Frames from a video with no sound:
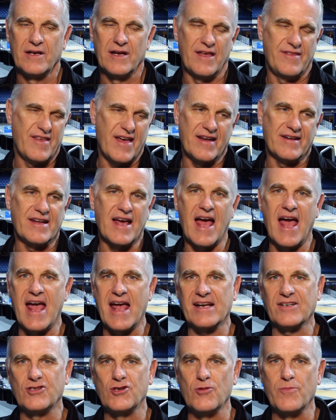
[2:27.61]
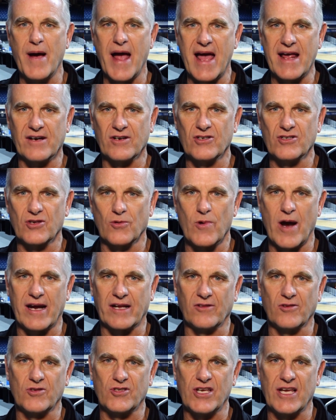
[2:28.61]
And then to hang two banners, a
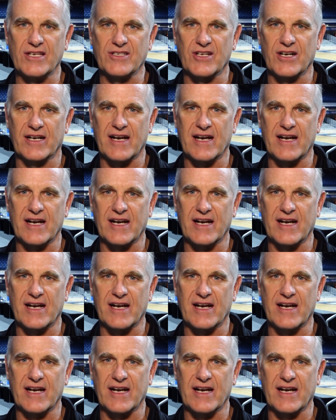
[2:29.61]
regular season,